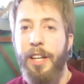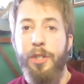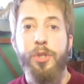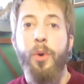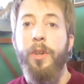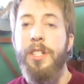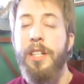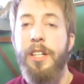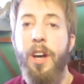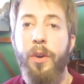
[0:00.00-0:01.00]

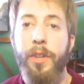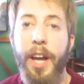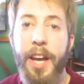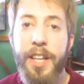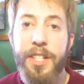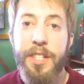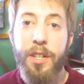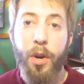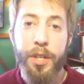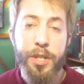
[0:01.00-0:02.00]
notoriously known as the
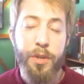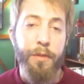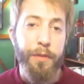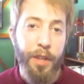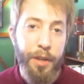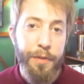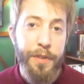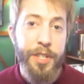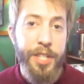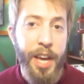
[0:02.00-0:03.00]
goddess of love,
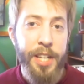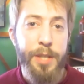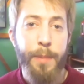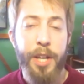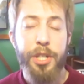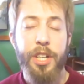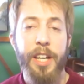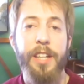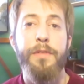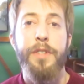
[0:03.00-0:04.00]
sex, magic
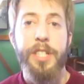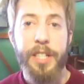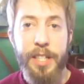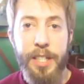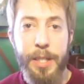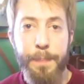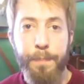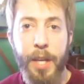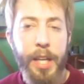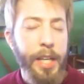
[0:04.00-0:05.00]
and fertility.
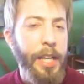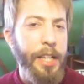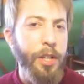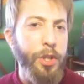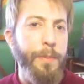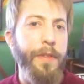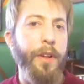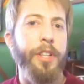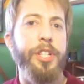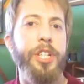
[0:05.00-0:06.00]
In the Norse
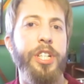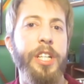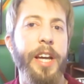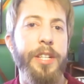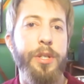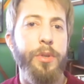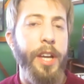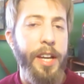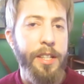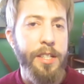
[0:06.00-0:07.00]
mythology, she has two
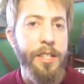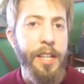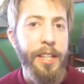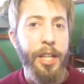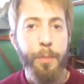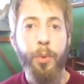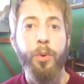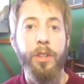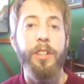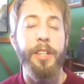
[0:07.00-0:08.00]
cats that
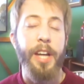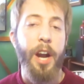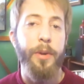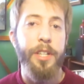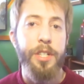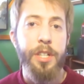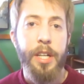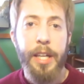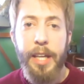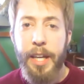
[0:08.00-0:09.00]
pull her carriage,
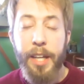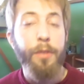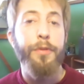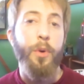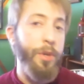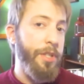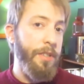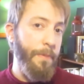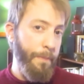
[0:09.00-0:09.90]
and of course,